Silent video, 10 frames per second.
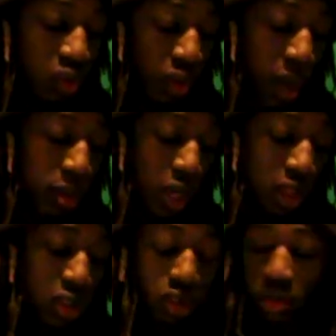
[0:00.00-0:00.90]
rap that I
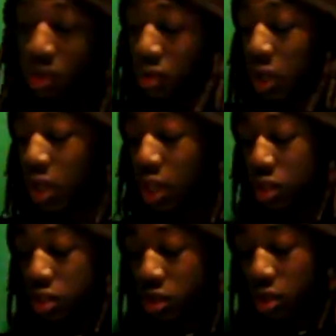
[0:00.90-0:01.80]
listen to, too. Like, I
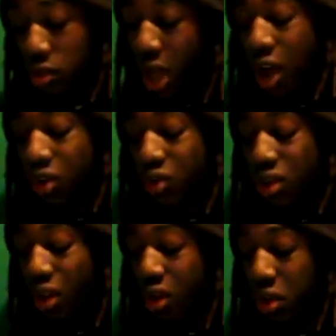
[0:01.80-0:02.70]
listen to, I don't know what
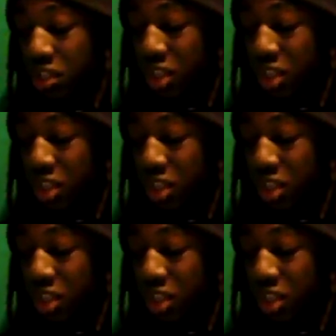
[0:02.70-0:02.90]
to call it. Is